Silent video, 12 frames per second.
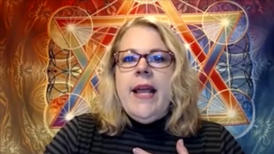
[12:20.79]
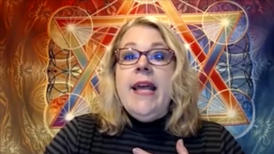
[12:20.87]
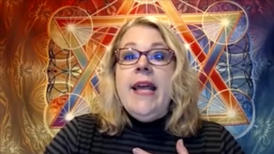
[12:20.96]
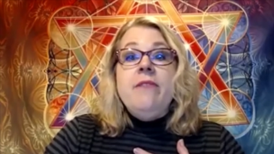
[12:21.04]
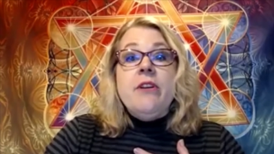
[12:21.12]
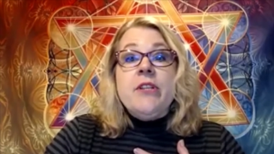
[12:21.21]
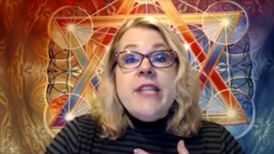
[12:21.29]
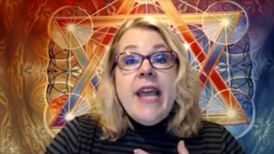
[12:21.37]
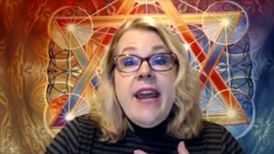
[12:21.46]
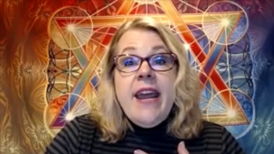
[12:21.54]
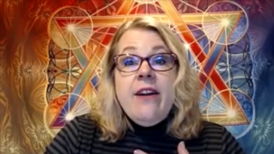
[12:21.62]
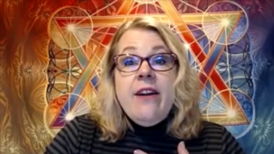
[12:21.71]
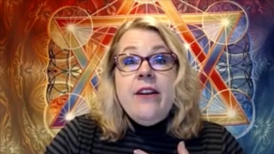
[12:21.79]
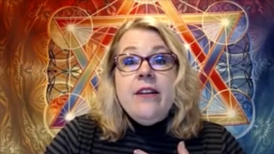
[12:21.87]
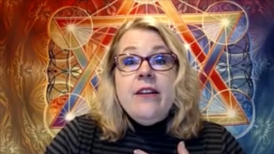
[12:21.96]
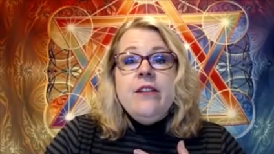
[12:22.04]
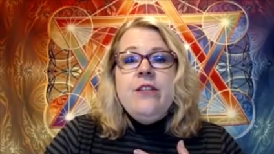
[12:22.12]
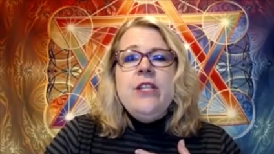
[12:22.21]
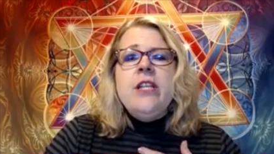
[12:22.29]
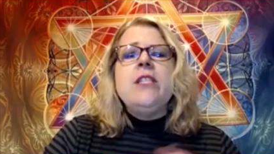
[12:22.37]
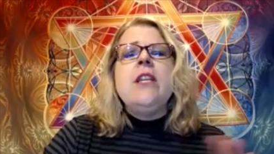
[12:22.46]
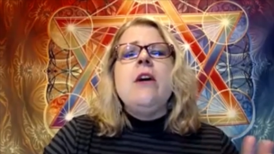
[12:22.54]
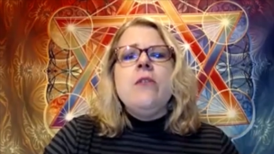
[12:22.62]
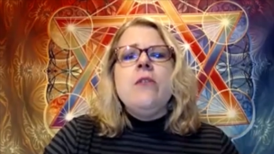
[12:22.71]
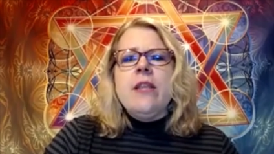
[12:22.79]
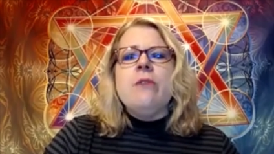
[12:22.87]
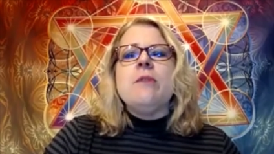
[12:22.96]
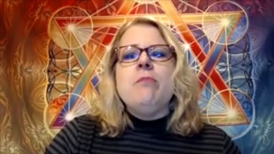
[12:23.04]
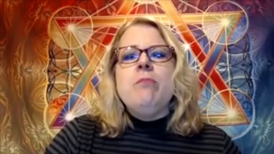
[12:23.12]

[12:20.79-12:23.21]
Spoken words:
And if you're scared, just know that those